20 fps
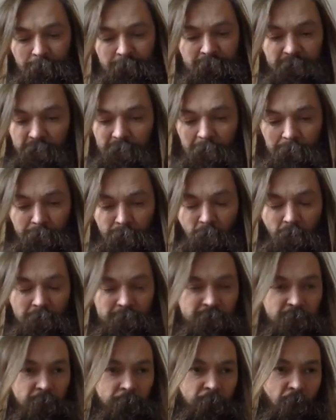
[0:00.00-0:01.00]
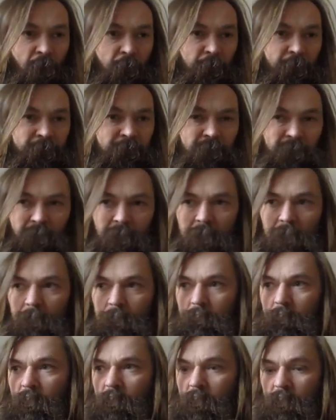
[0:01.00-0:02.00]
Kicking rocks in the bottom of
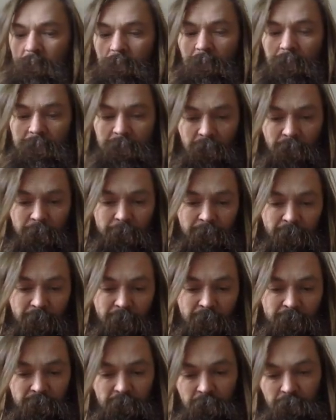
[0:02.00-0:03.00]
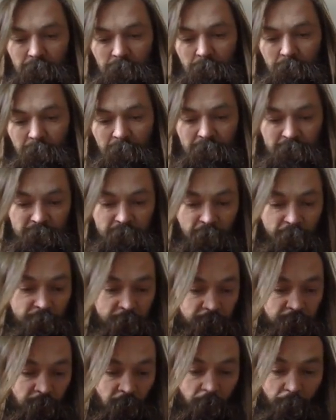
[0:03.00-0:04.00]
streams isn't going to be an issue because
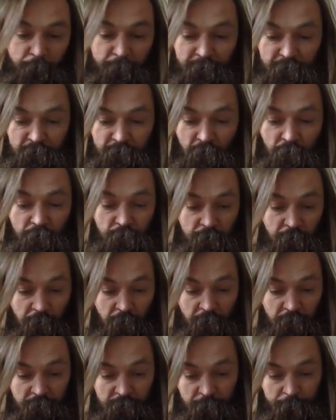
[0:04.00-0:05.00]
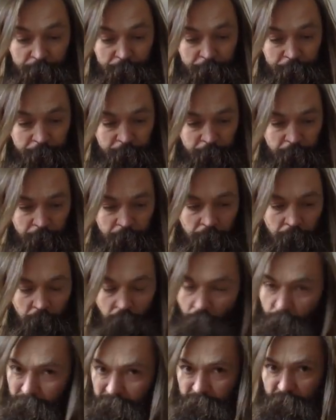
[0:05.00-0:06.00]
it's got a big toe guard.
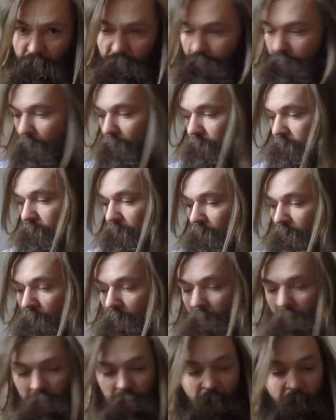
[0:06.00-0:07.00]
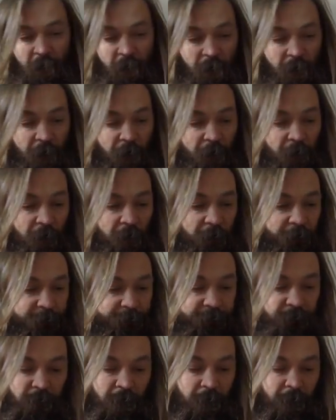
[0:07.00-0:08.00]
But saying that,
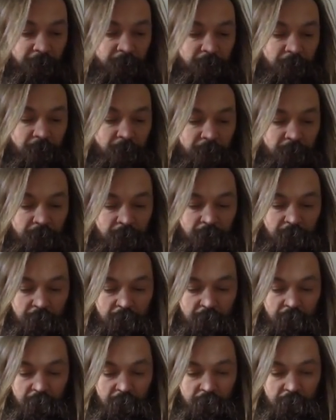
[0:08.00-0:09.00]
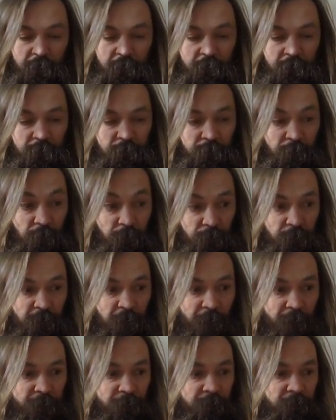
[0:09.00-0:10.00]
I've ran in the
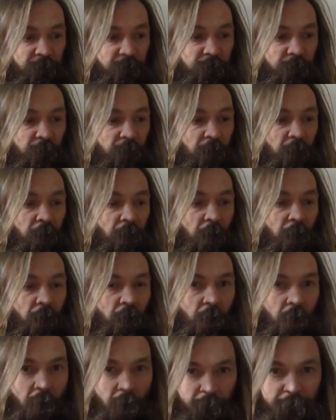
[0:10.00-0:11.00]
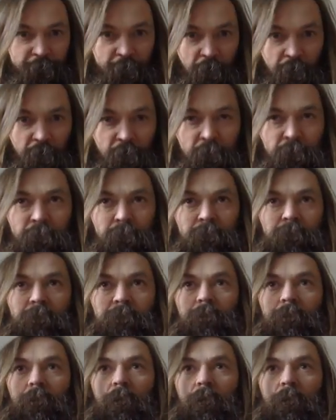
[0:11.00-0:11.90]
210s off-road,